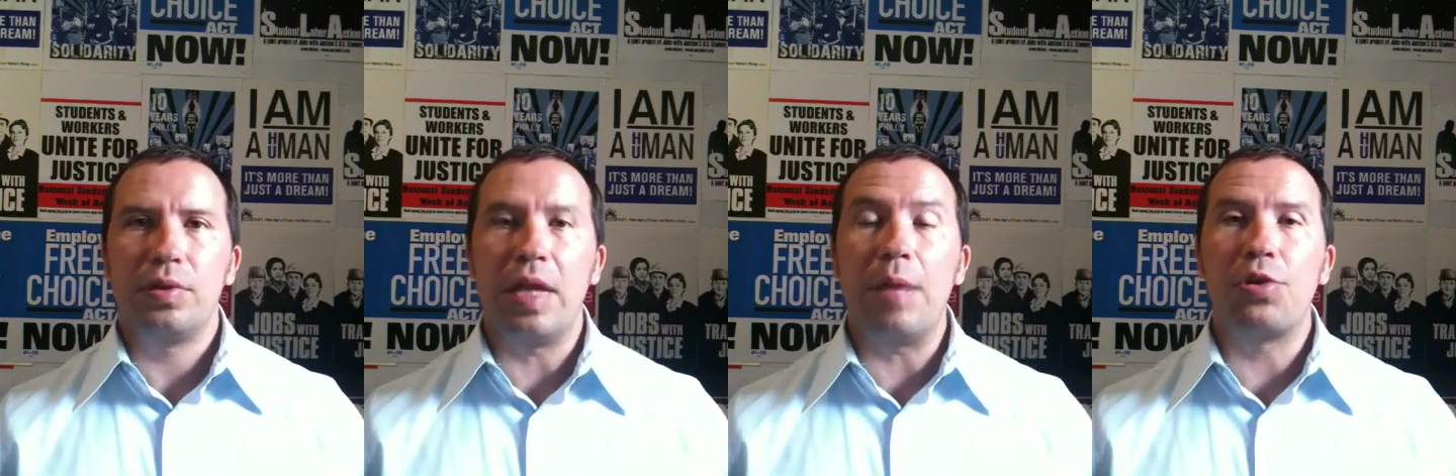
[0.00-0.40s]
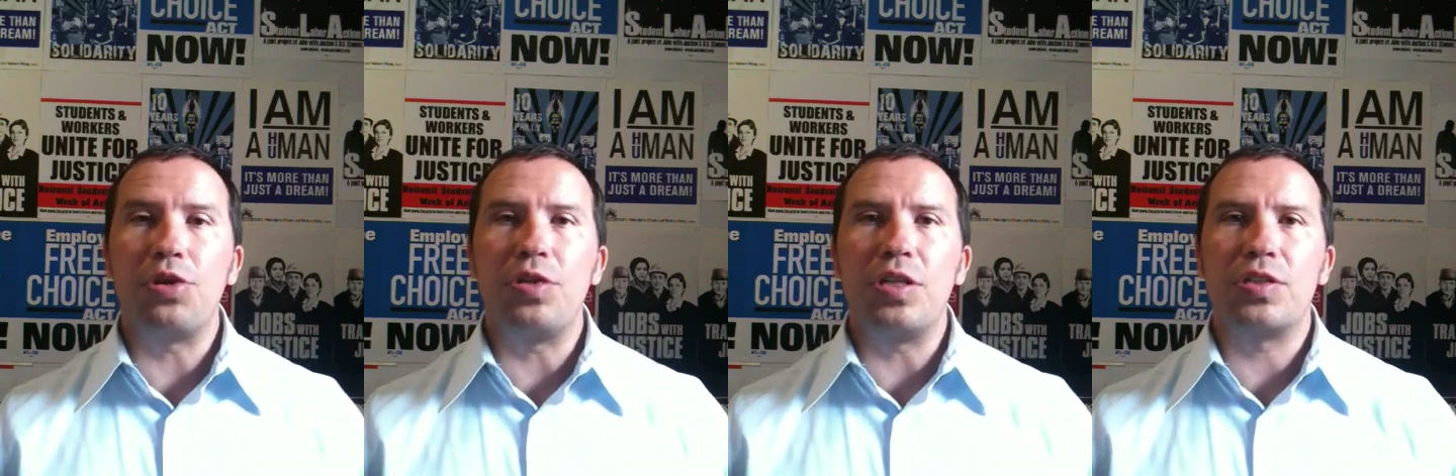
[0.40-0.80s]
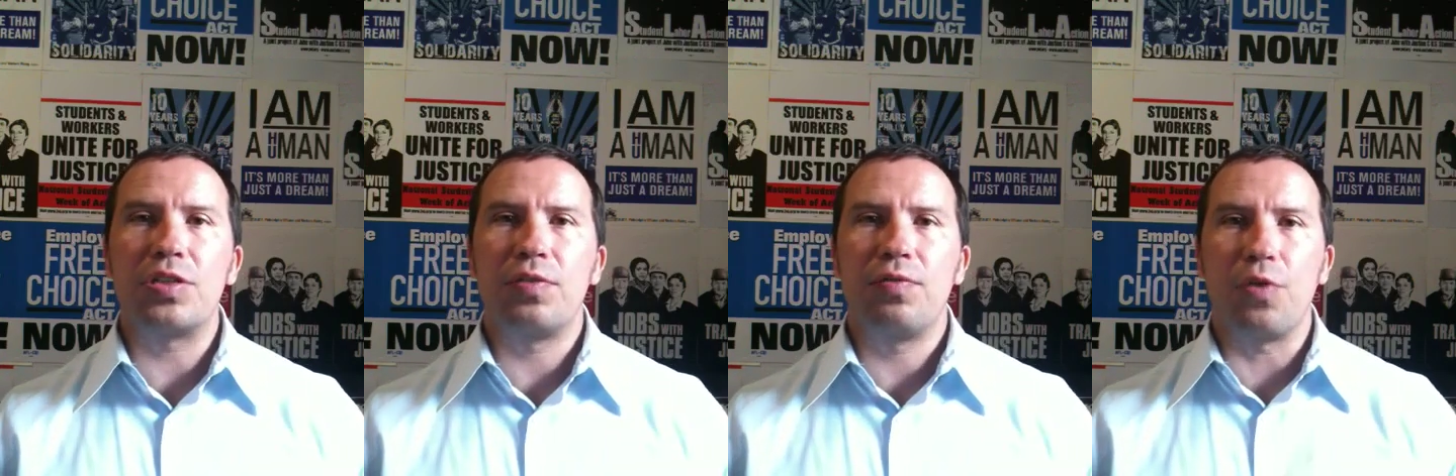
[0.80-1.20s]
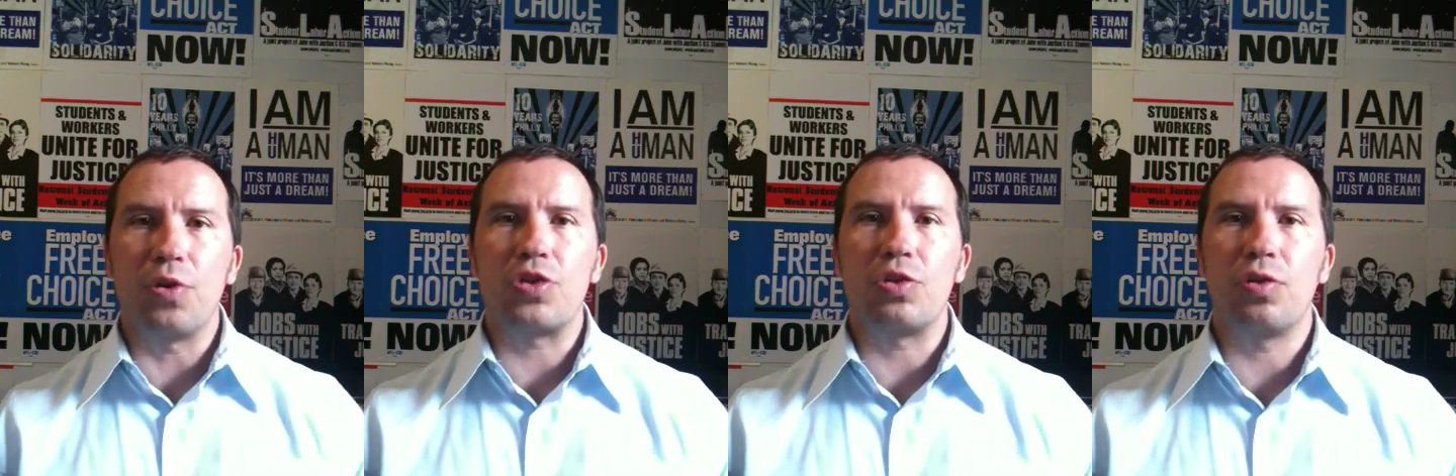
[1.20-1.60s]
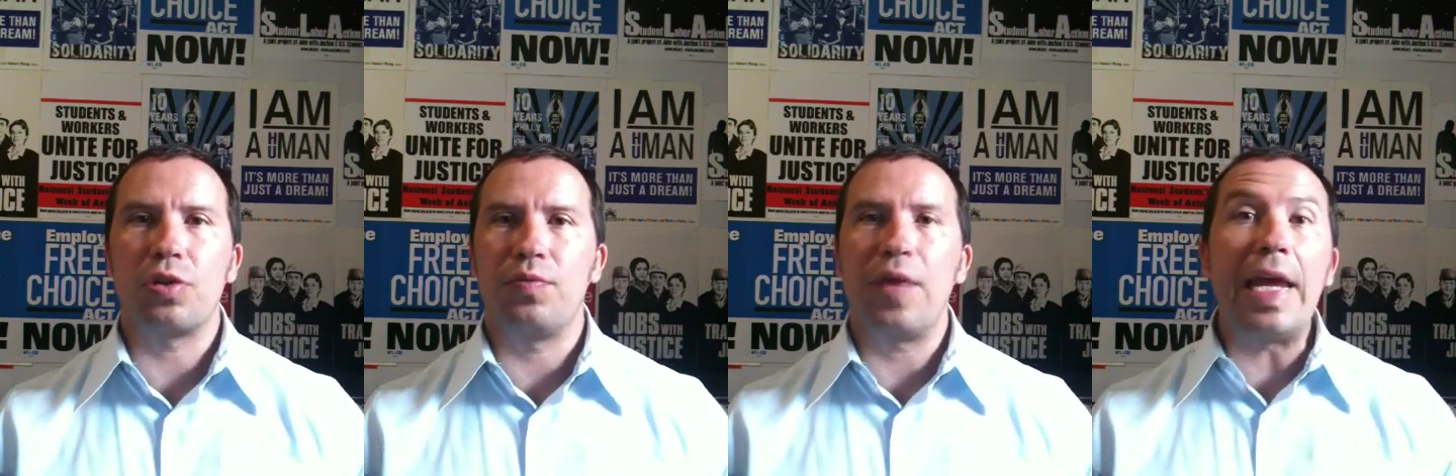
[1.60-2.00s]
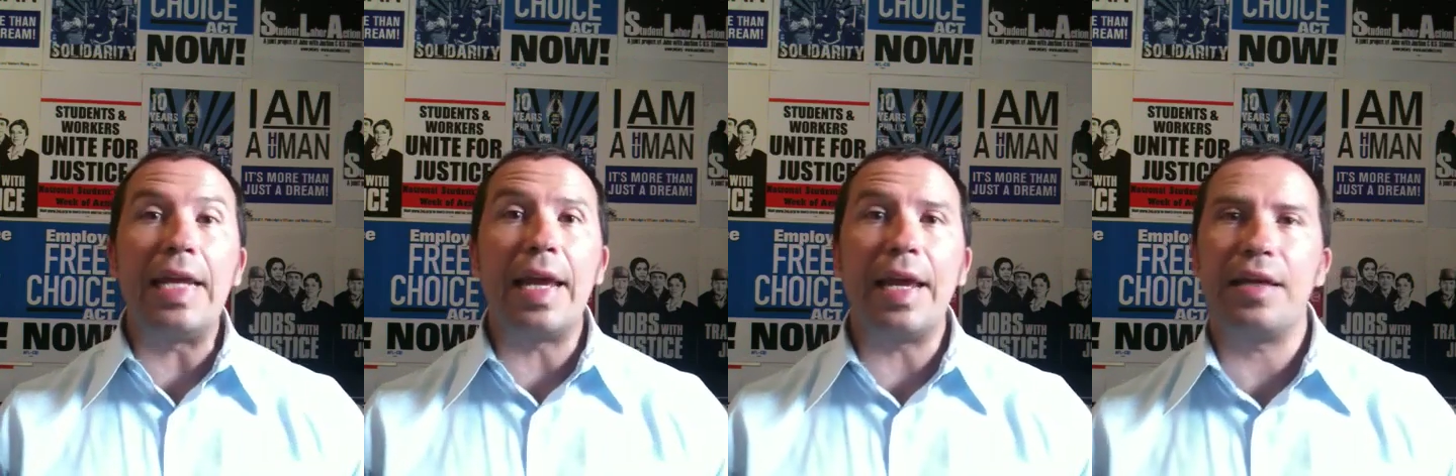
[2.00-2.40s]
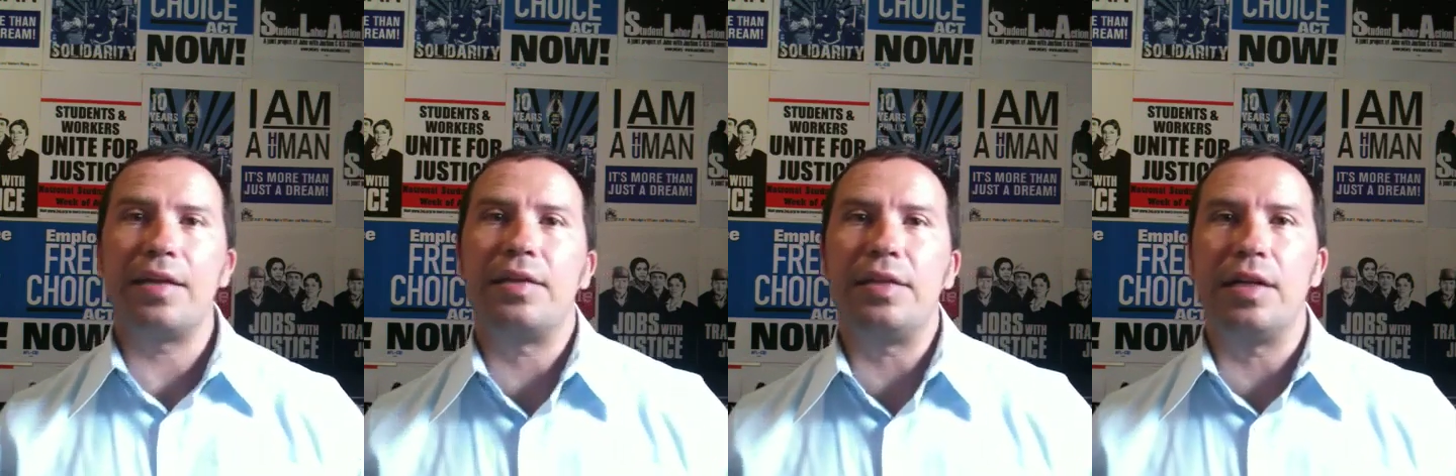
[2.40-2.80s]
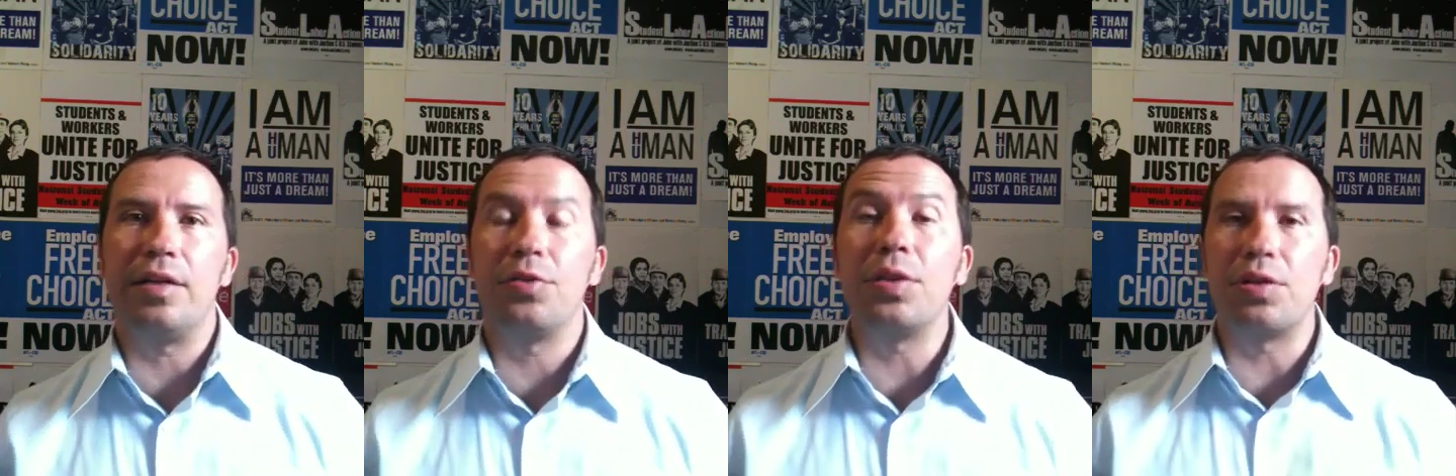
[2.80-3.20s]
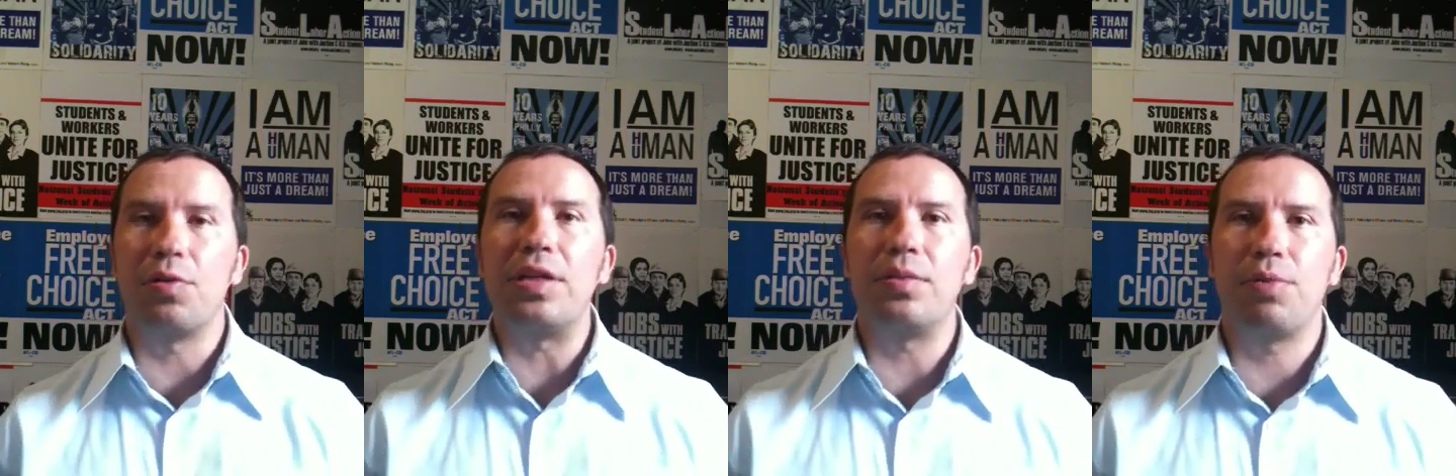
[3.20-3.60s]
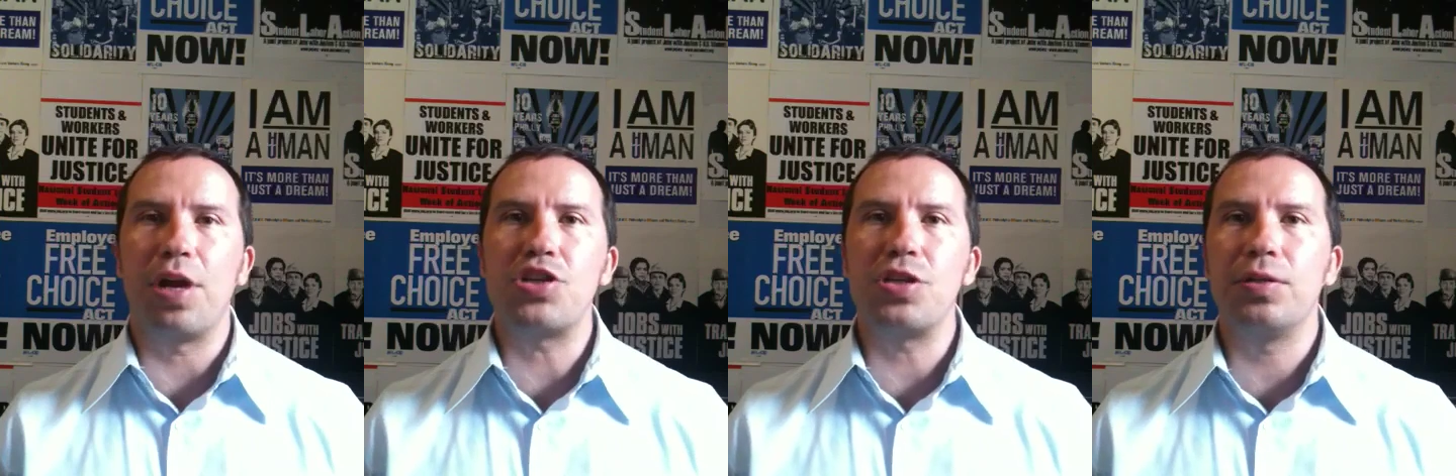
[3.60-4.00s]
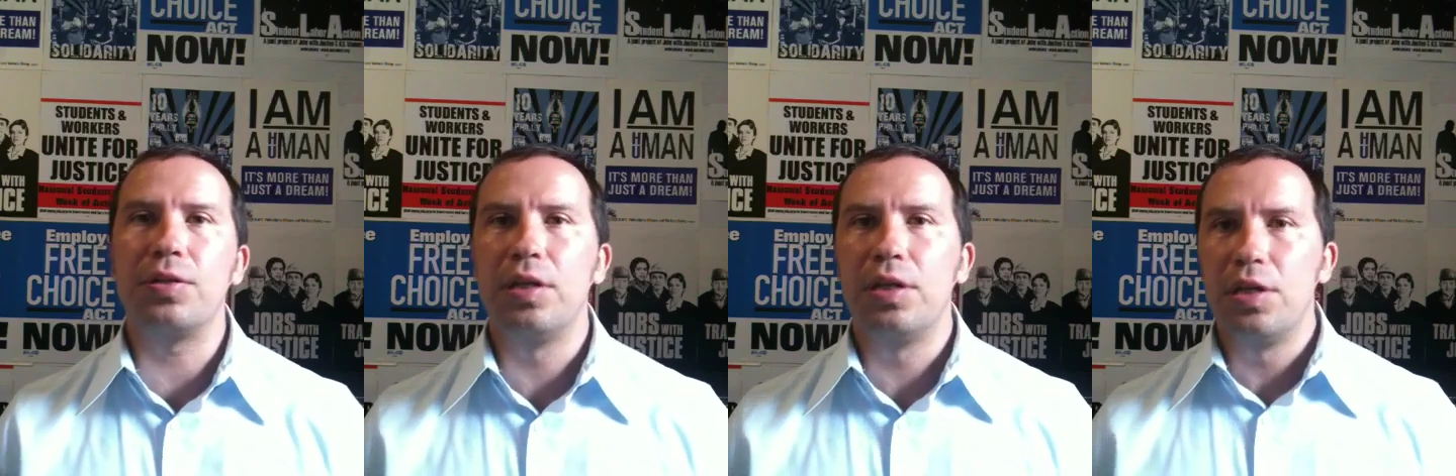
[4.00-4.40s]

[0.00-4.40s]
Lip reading: labor unions' first sort of heyday at during the Great Depression,